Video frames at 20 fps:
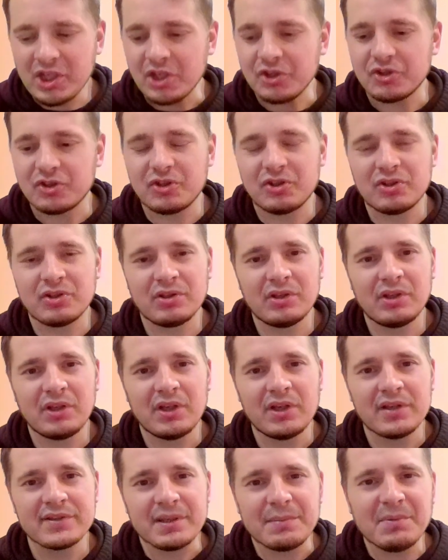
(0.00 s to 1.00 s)
itch,
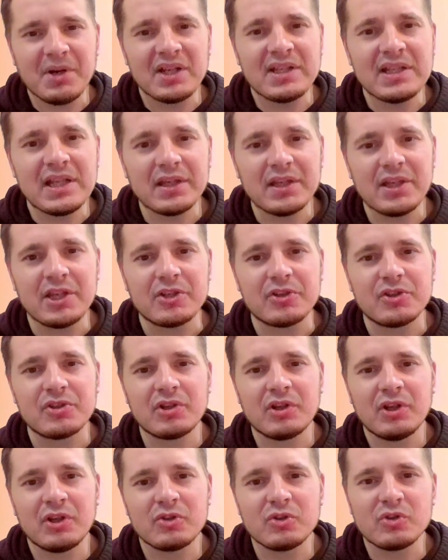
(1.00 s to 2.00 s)
some kind of
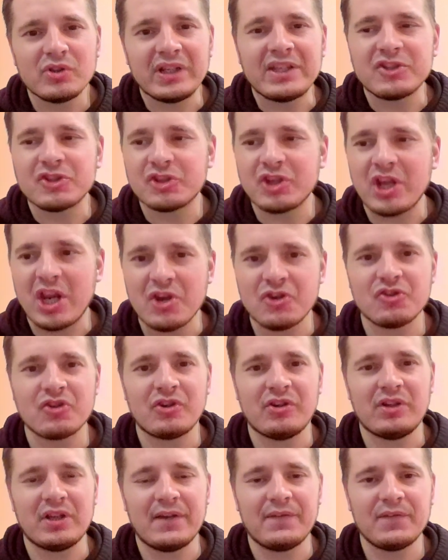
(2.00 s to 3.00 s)
itch to really change
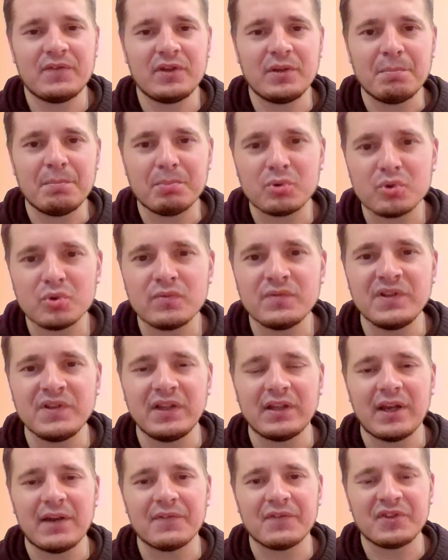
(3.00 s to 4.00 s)
their lives, improve
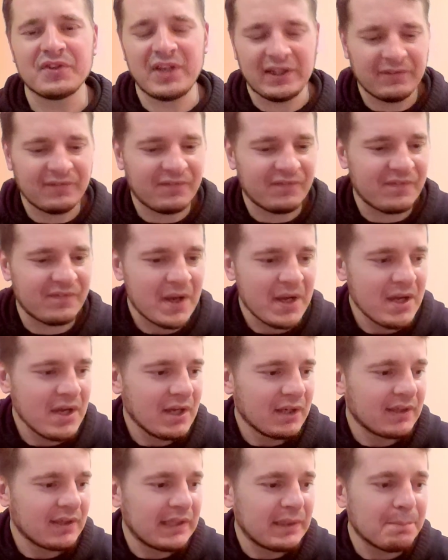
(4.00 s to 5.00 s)
their lives,
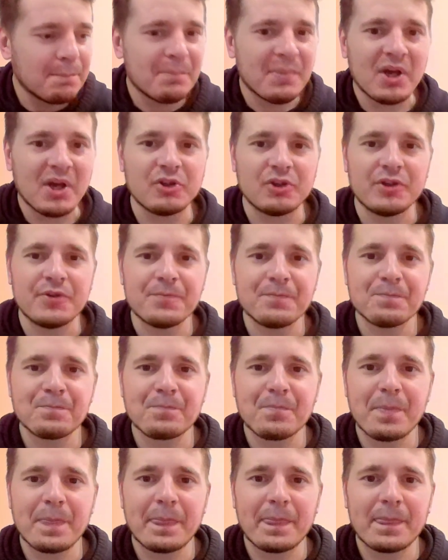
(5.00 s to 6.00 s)
get better.
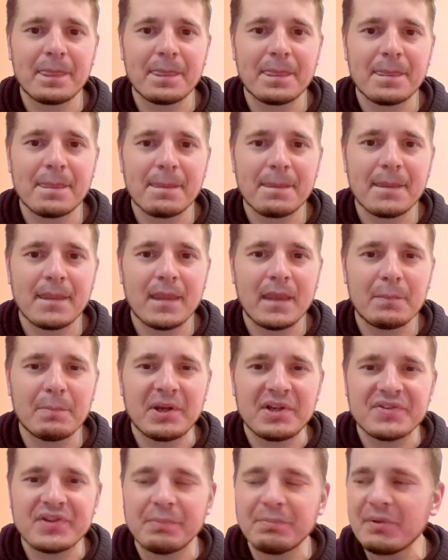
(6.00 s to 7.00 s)

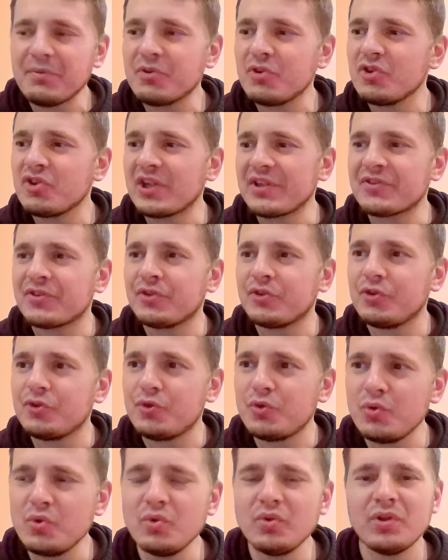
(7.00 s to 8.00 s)
Because sometimes you
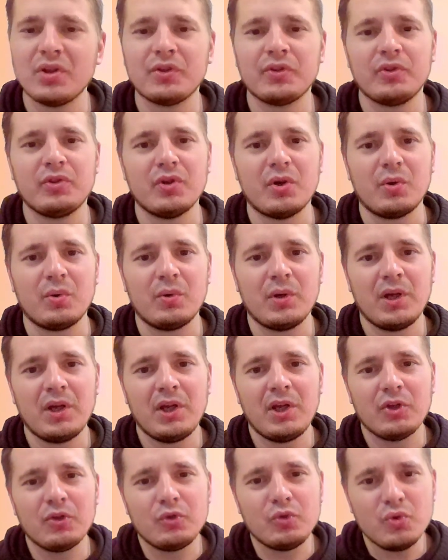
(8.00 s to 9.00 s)
just do not know
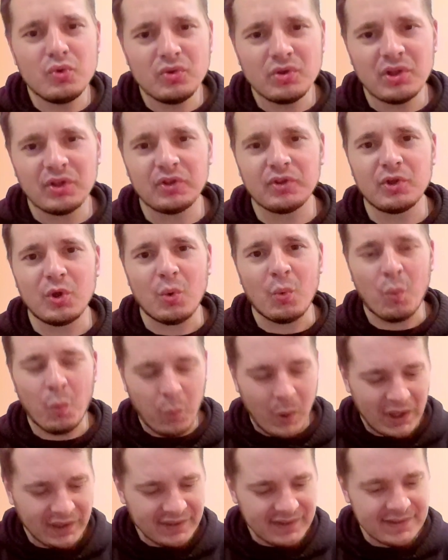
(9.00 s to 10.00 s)

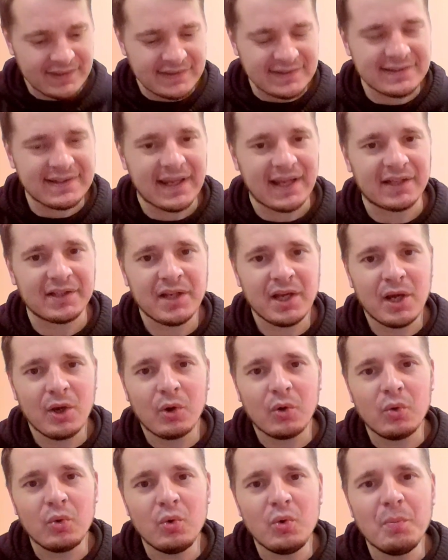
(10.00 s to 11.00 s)
what is that,
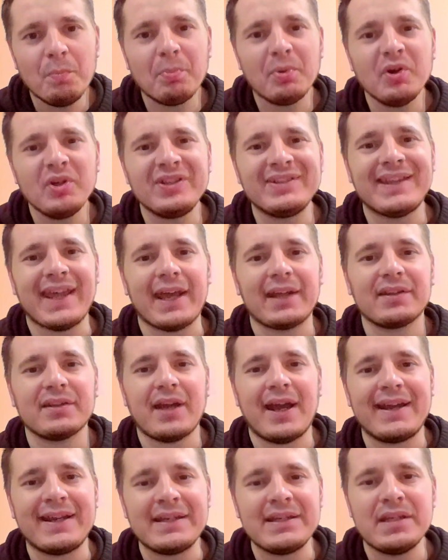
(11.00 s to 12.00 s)
who put
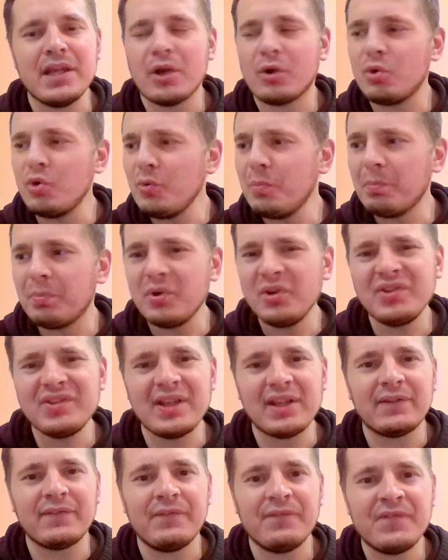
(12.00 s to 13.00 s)
that idea, who put
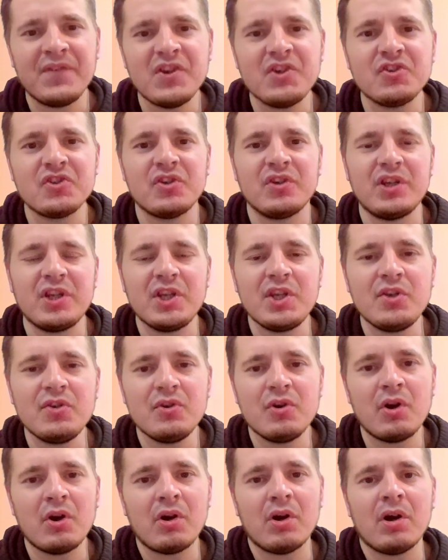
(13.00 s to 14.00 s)
that vision in
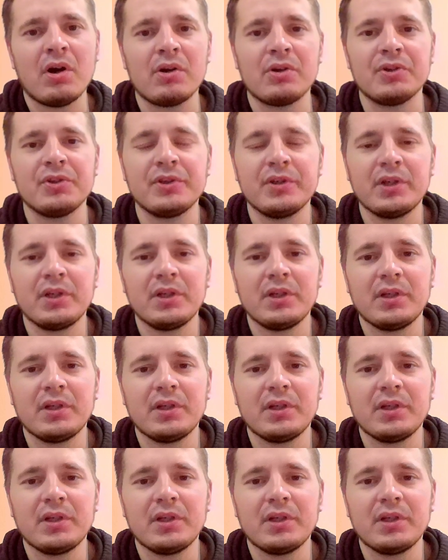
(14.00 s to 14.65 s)
your heart.